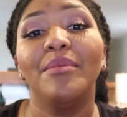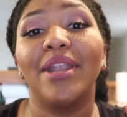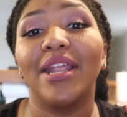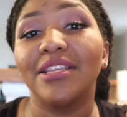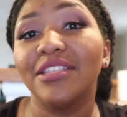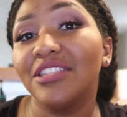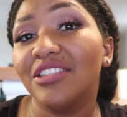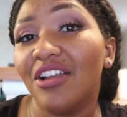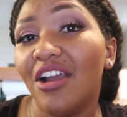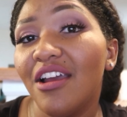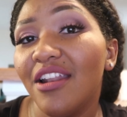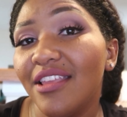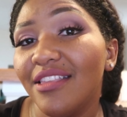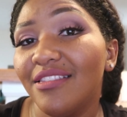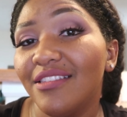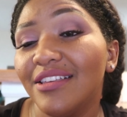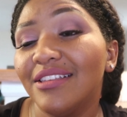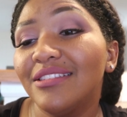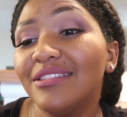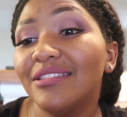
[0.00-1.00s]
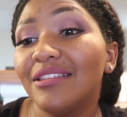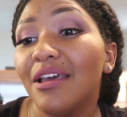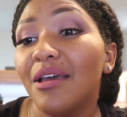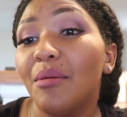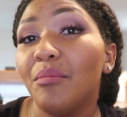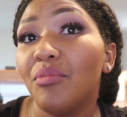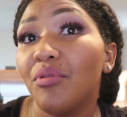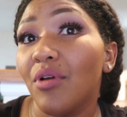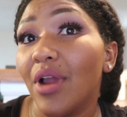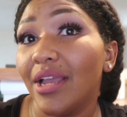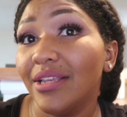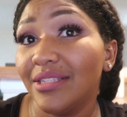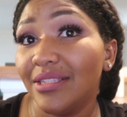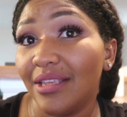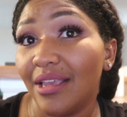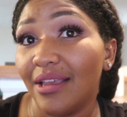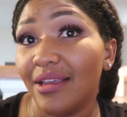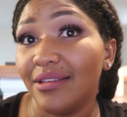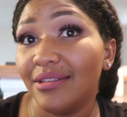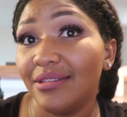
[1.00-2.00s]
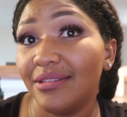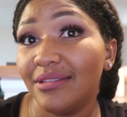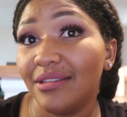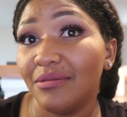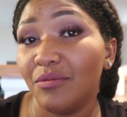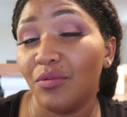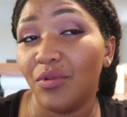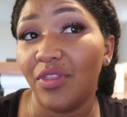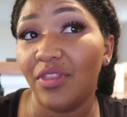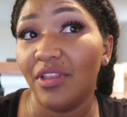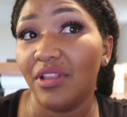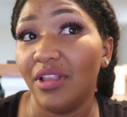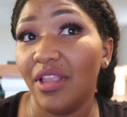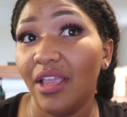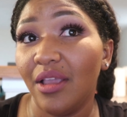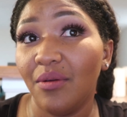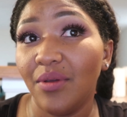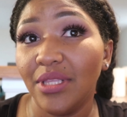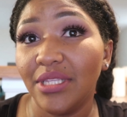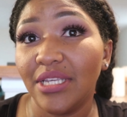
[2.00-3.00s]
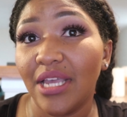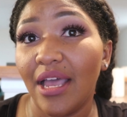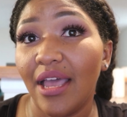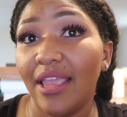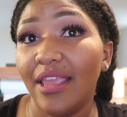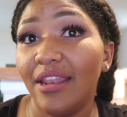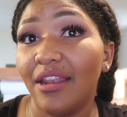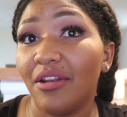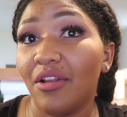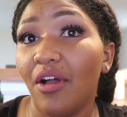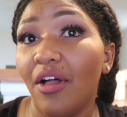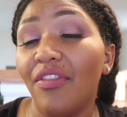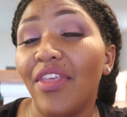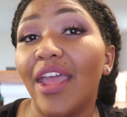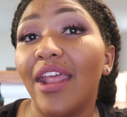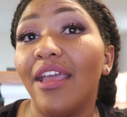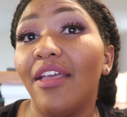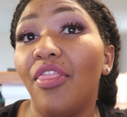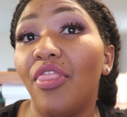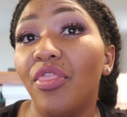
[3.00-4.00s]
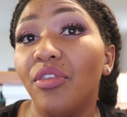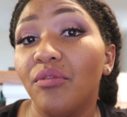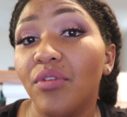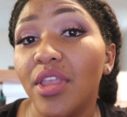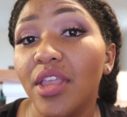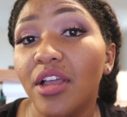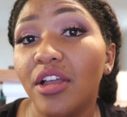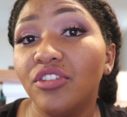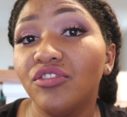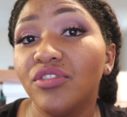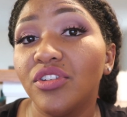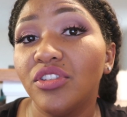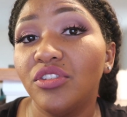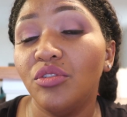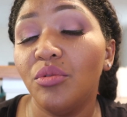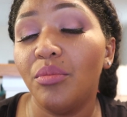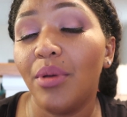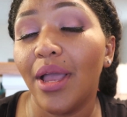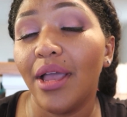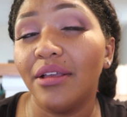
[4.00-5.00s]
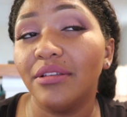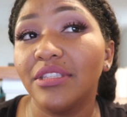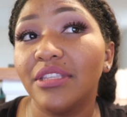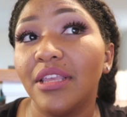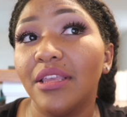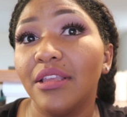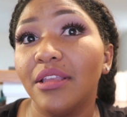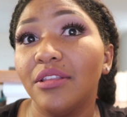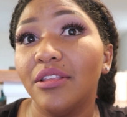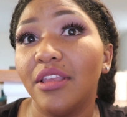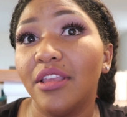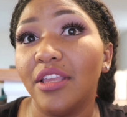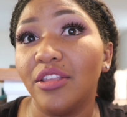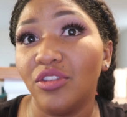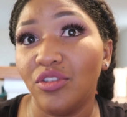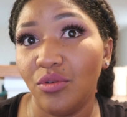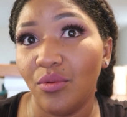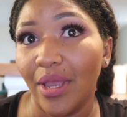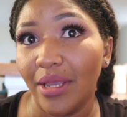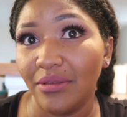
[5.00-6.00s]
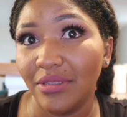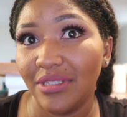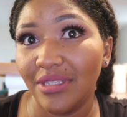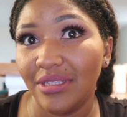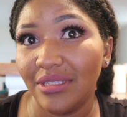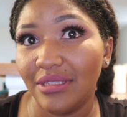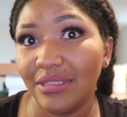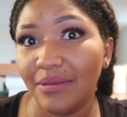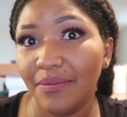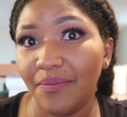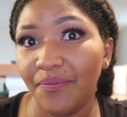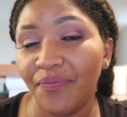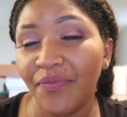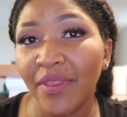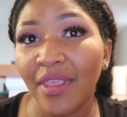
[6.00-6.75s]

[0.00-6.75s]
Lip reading: but I started this process with the liquid diet and all that at 302 pounds 2 ounces.